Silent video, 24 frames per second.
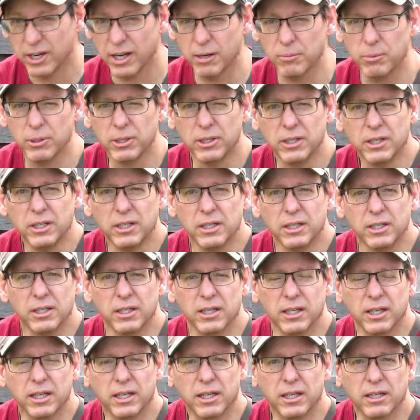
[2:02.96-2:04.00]
up
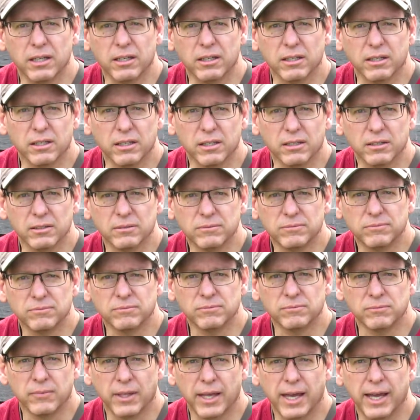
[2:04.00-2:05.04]
and
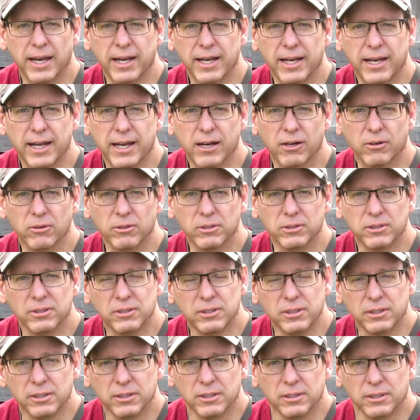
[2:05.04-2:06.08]
headed out.
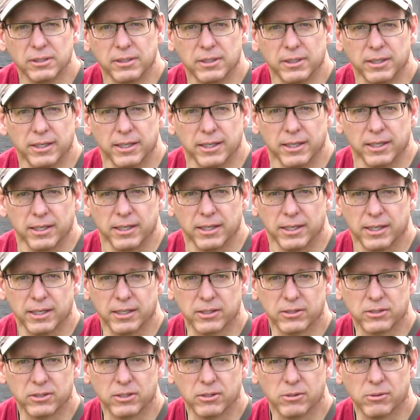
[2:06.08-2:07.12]

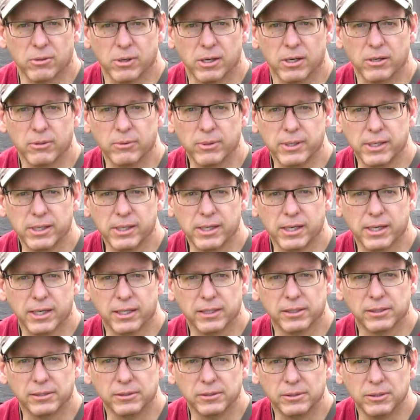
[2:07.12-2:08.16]
And so we
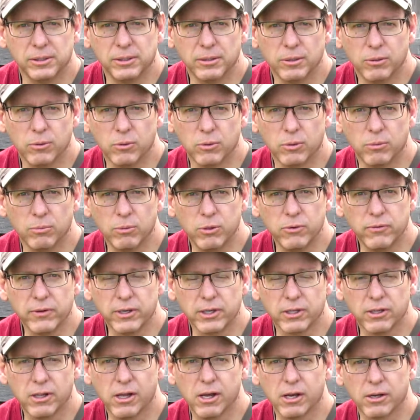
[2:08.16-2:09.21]
were moving
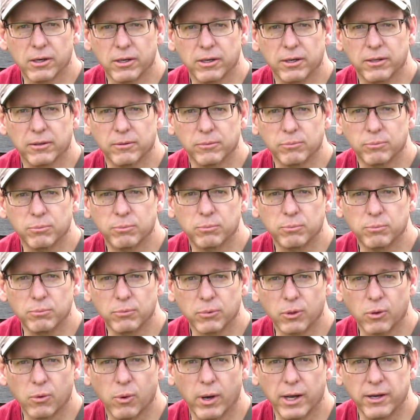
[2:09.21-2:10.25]
along
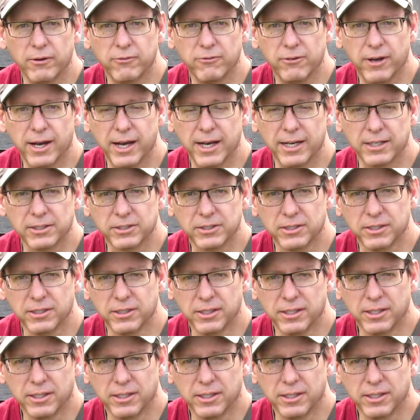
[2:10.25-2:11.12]
quite fast